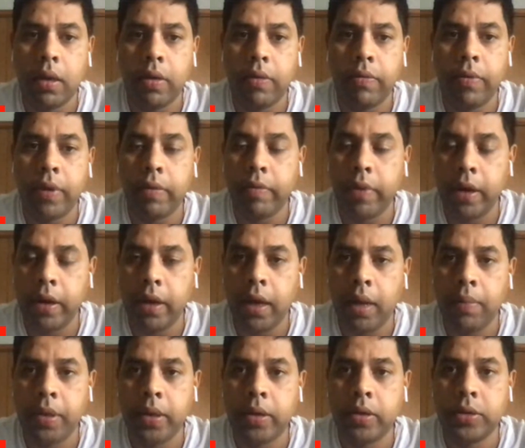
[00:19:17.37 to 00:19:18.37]
We are very
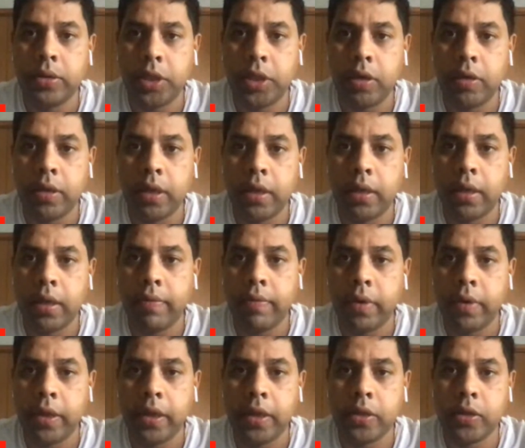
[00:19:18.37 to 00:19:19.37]
happy to share that
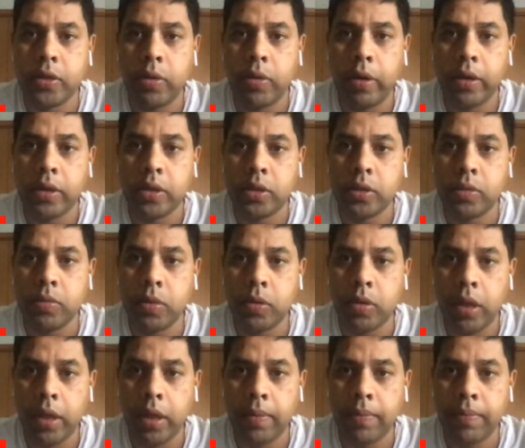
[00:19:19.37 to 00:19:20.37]
everything is going
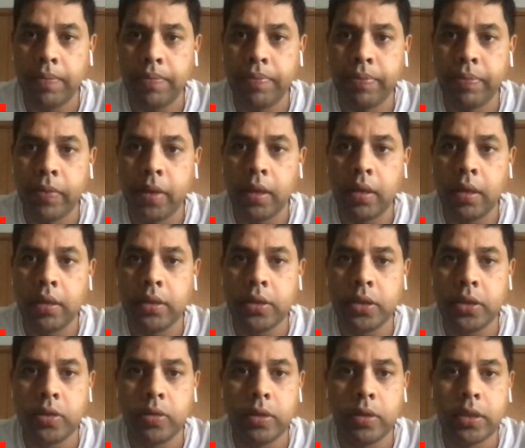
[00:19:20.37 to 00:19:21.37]
smoothly.
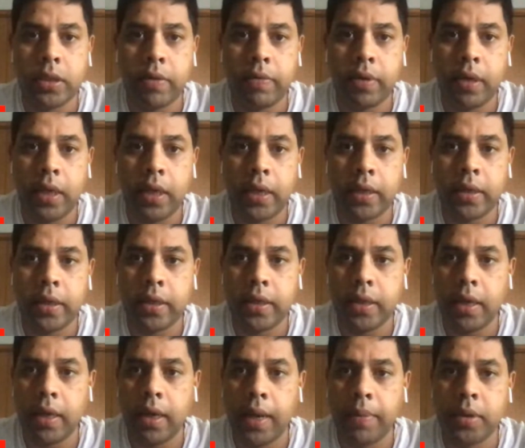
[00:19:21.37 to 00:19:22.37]
Students have collected their
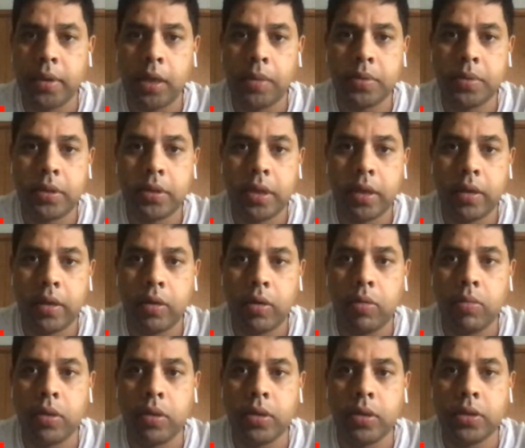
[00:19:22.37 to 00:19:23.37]
laptops, their
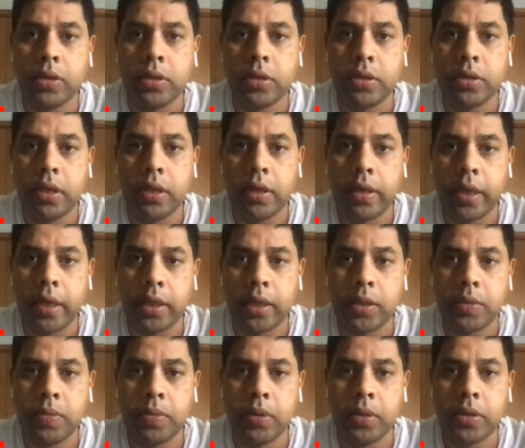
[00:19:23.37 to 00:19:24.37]
Chromebooks, their
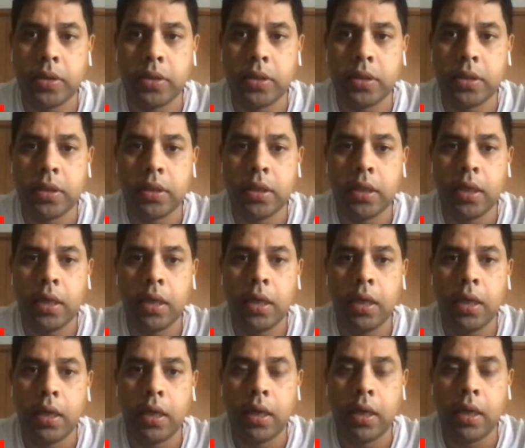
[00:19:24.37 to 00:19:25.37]
textbooks,
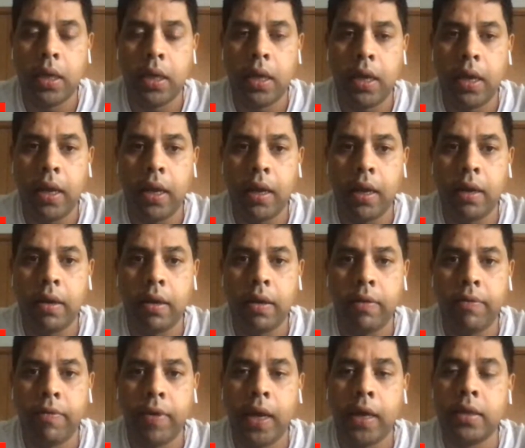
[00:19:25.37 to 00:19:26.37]
and
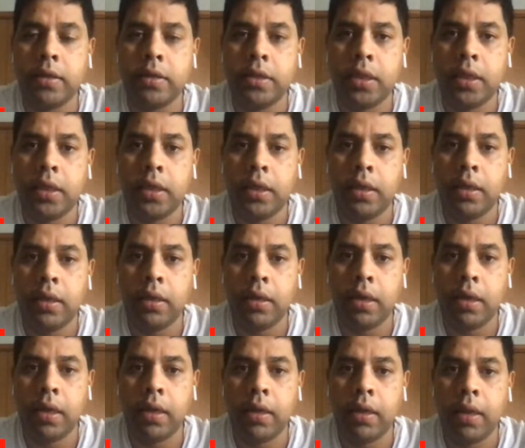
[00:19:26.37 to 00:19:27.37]
faculty
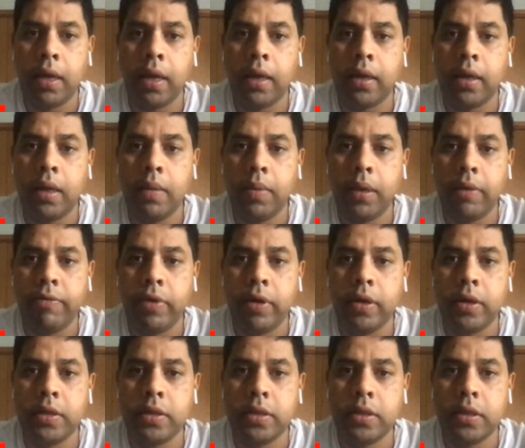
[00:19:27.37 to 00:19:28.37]
and academic
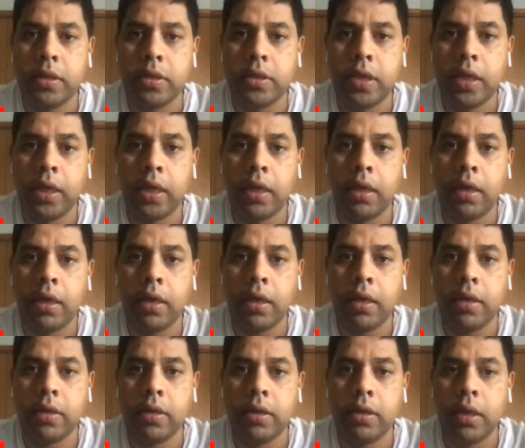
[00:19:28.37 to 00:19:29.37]
affairs is taking
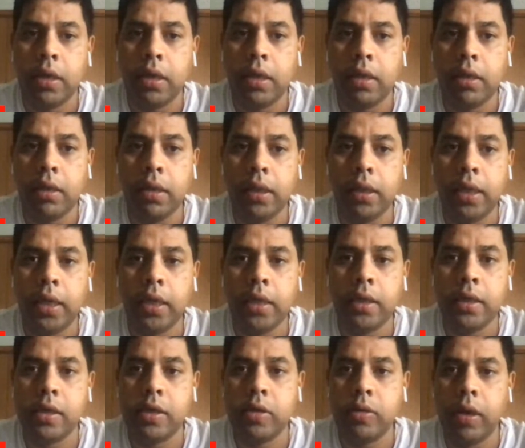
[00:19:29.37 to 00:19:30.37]
a
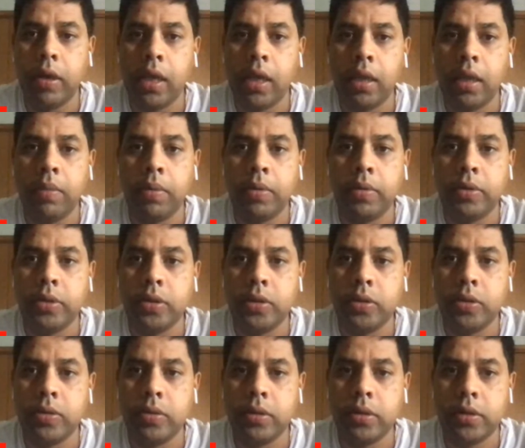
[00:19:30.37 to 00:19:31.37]
lead to help our
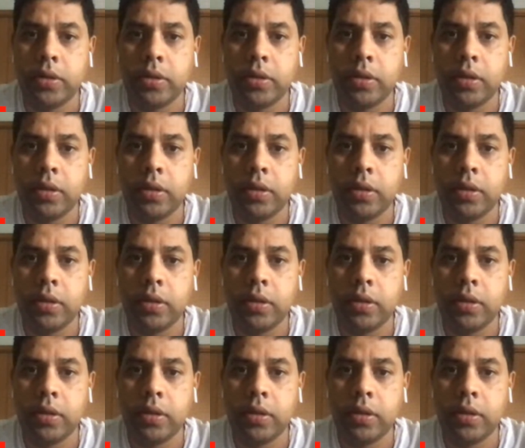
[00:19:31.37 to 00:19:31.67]
students